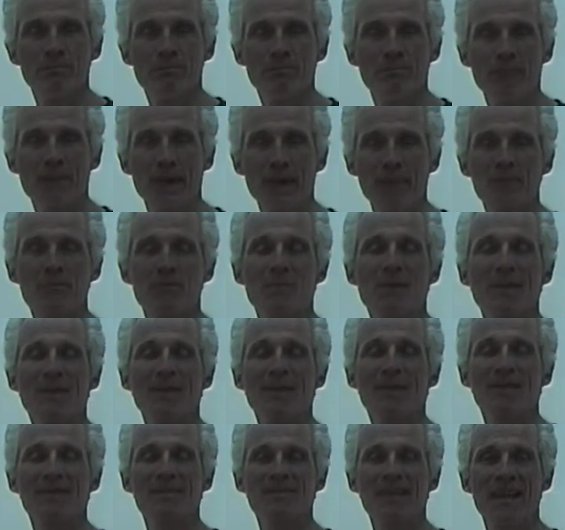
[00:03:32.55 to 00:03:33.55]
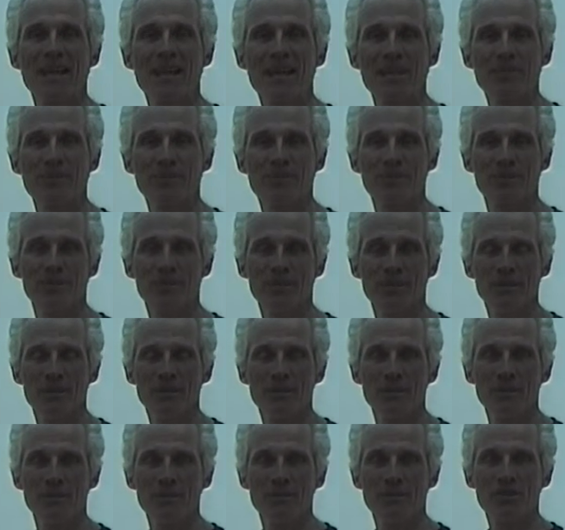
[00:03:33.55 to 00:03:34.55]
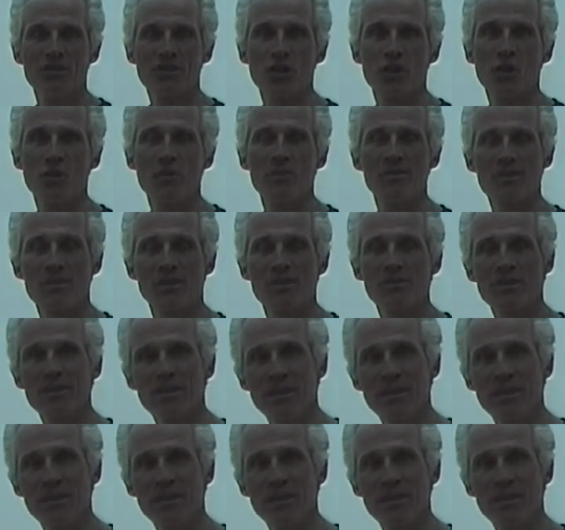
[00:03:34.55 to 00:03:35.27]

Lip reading: perhaps making a tape, showing some